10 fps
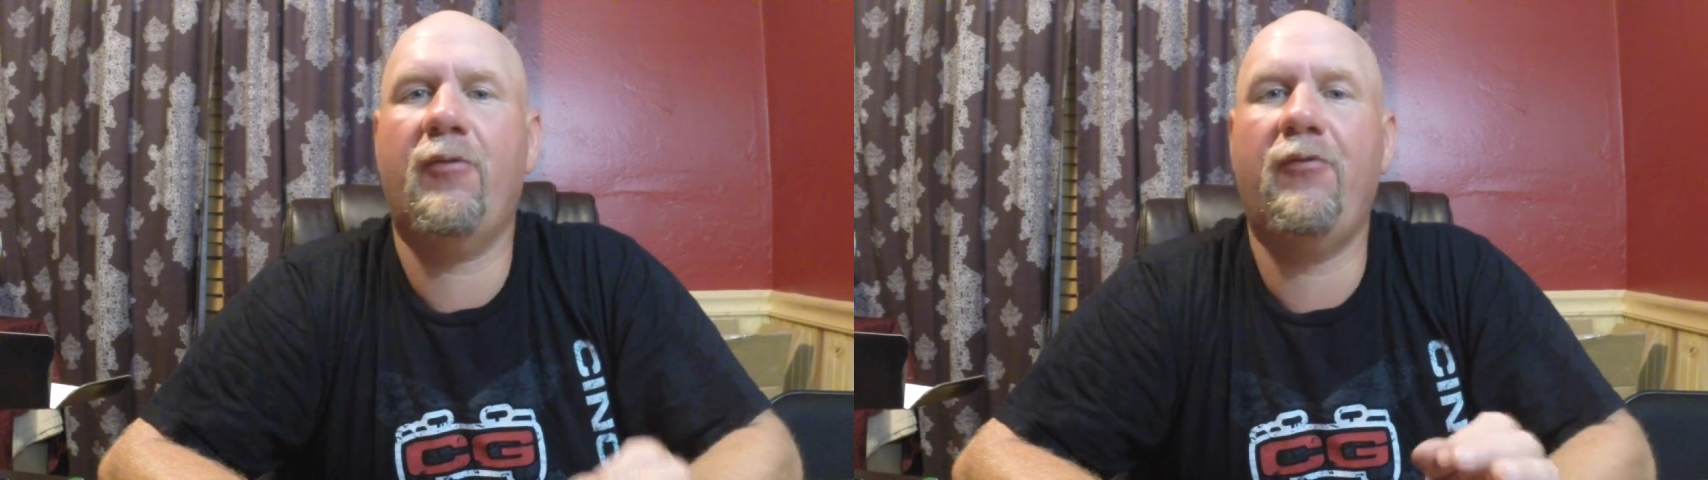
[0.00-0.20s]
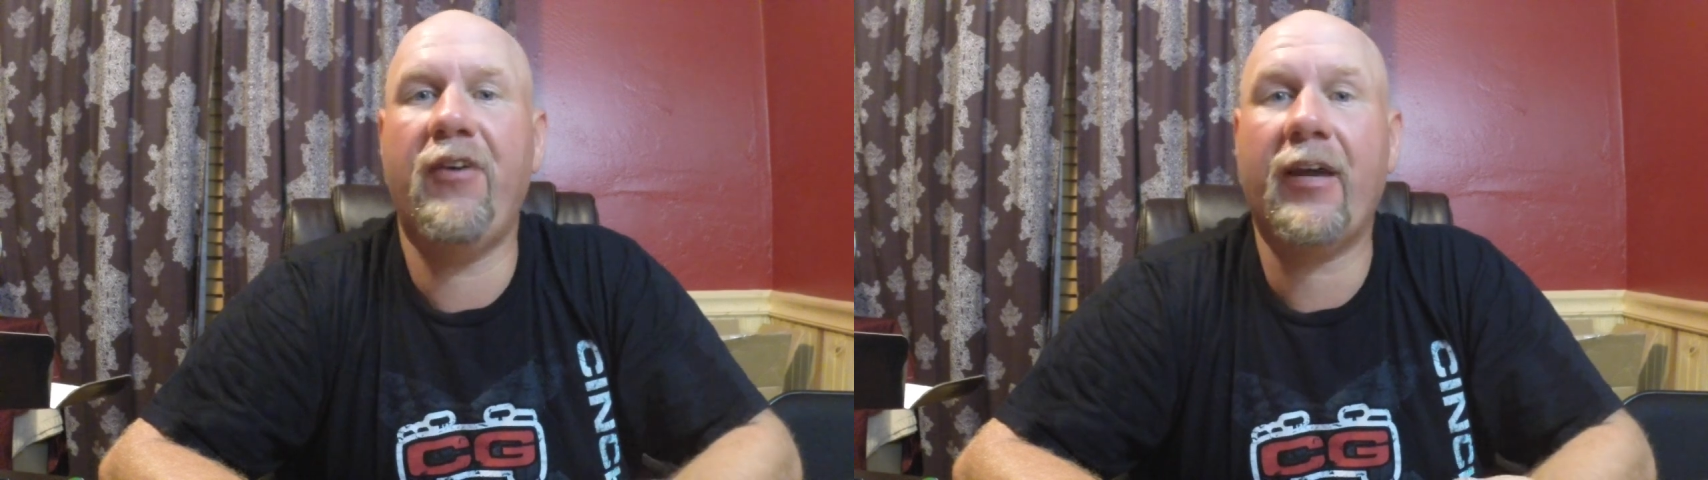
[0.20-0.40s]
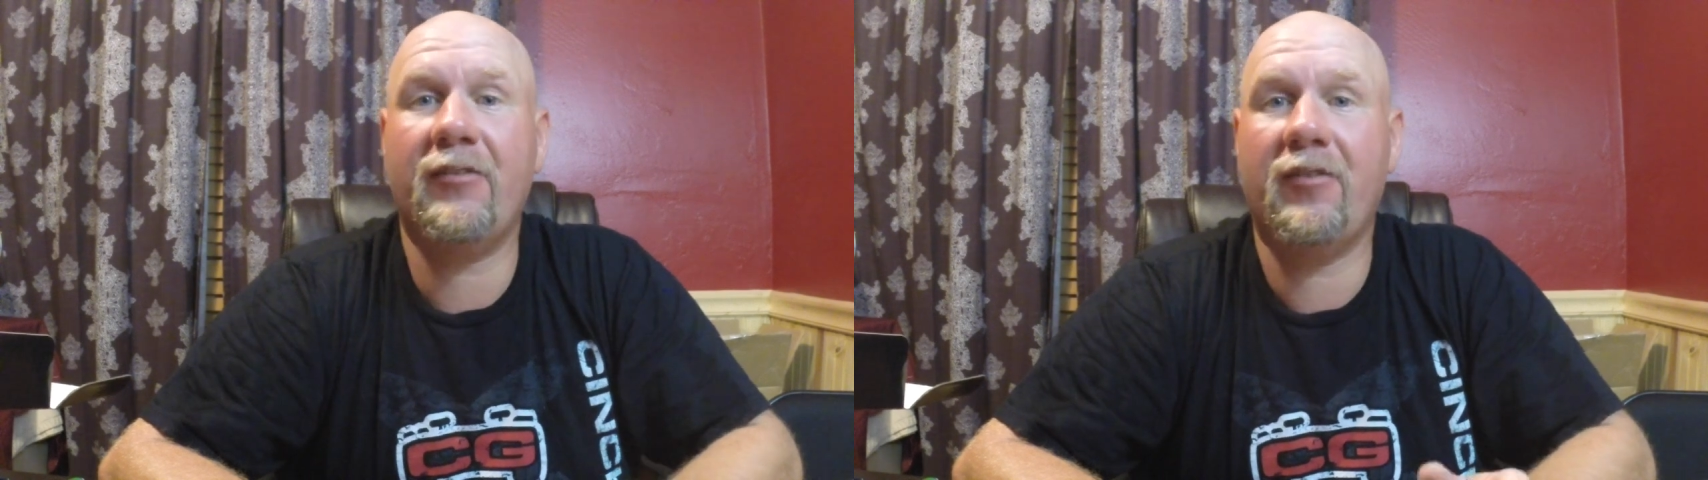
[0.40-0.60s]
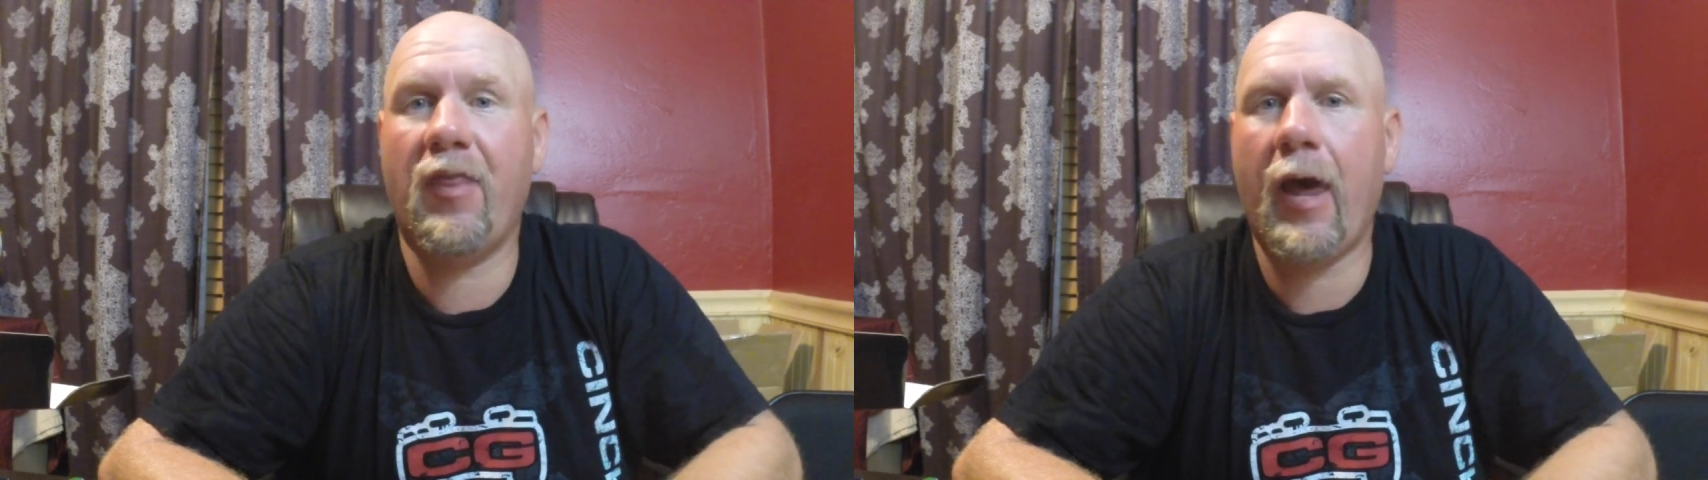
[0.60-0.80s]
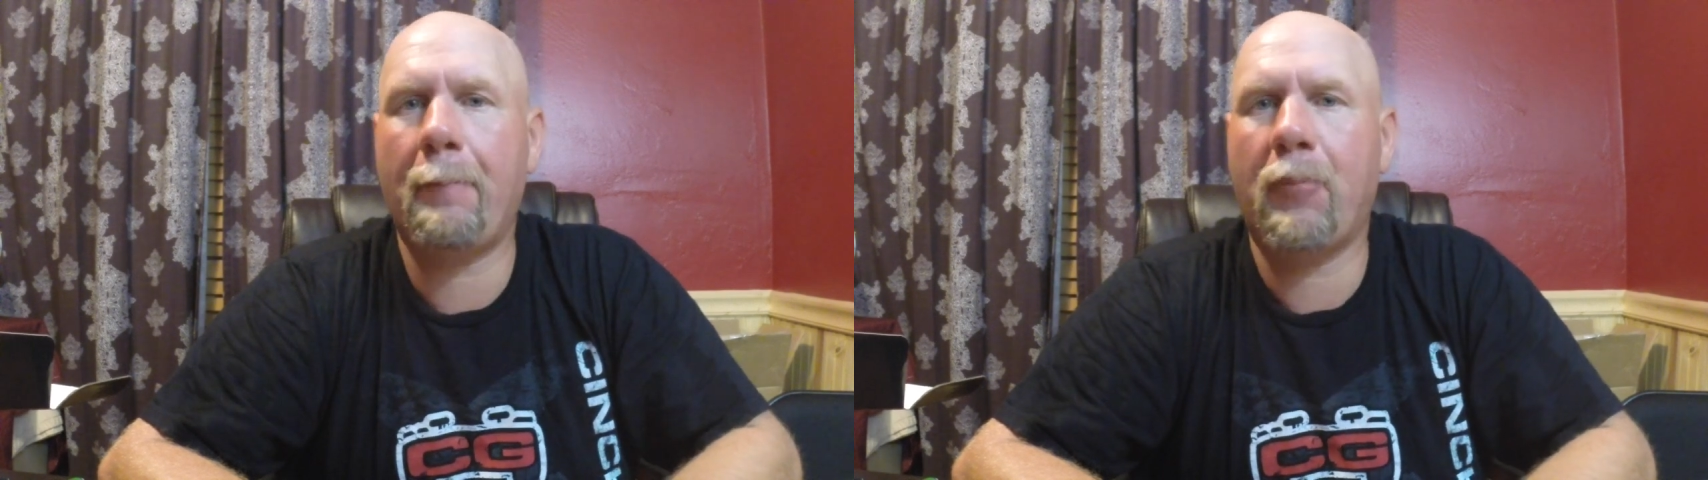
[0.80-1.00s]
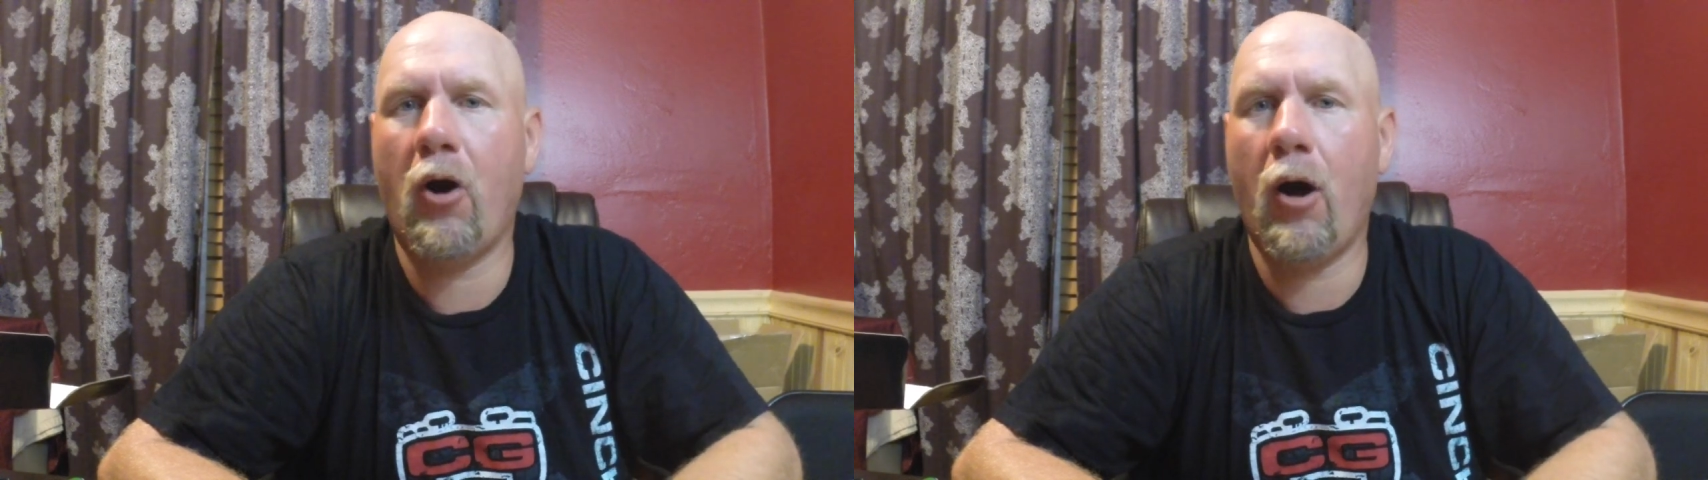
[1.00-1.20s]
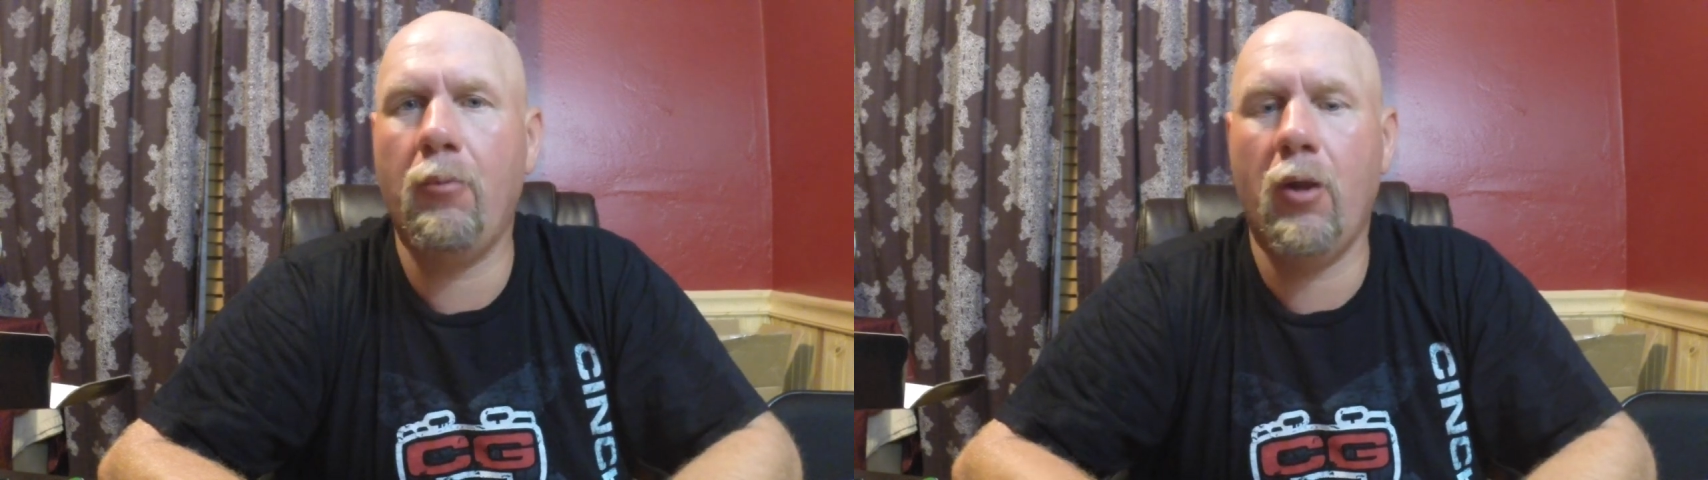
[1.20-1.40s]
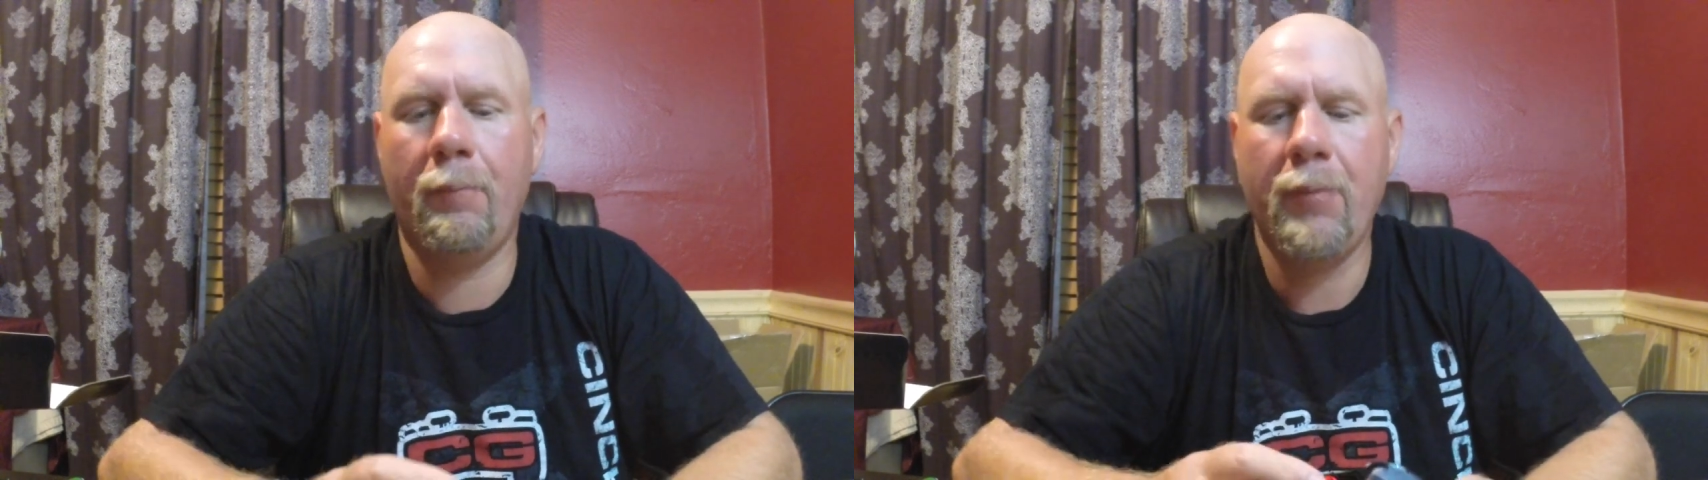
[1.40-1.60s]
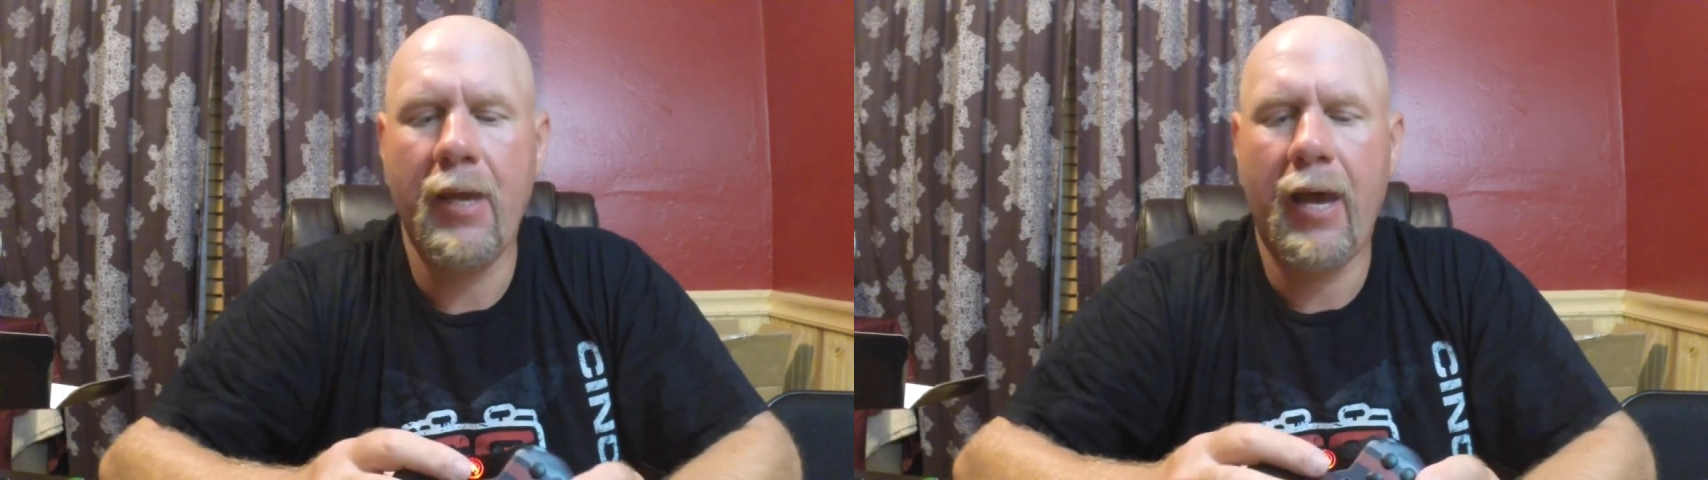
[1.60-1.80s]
fixed that problem,